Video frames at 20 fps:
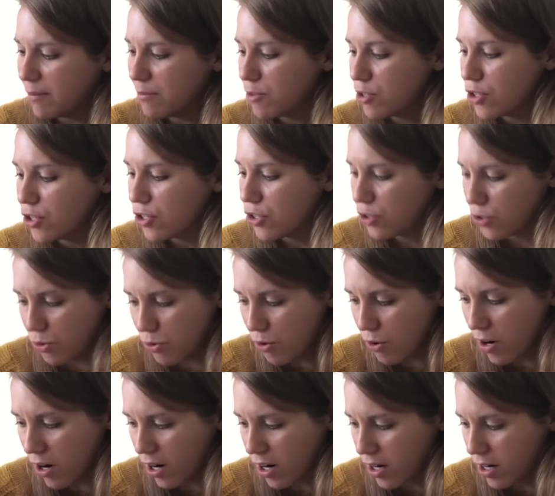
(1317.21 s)
I'm
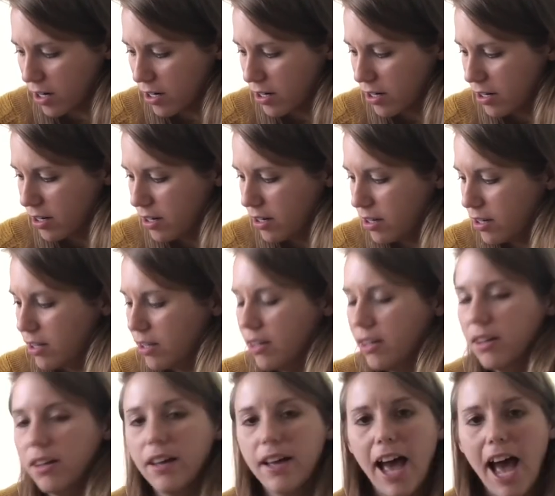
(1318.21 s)
sure,
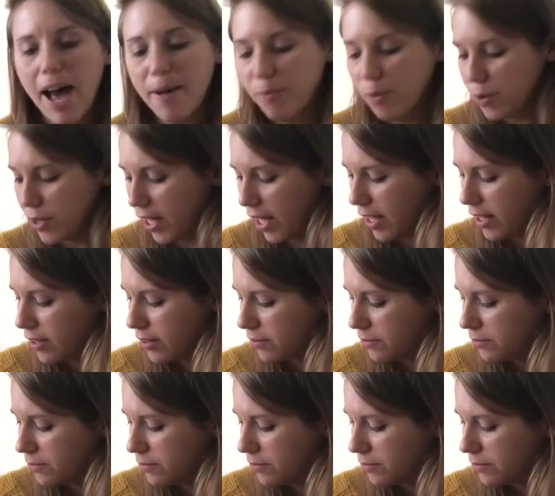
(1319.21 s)
apple cake.